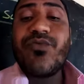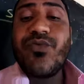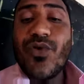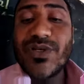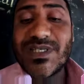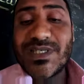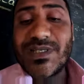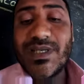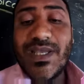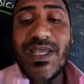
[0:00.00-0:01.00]

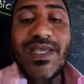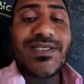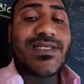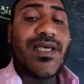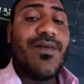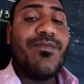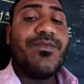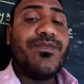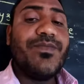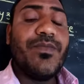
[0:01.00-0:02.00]
force is
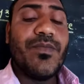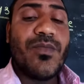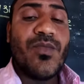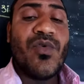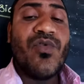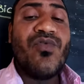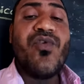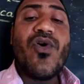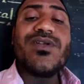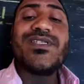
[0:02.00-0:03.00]

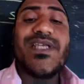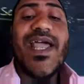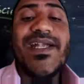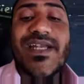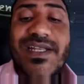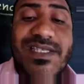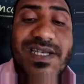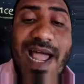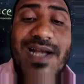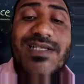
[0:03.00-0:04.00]
force at a
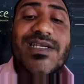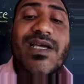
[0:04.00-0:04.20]
distance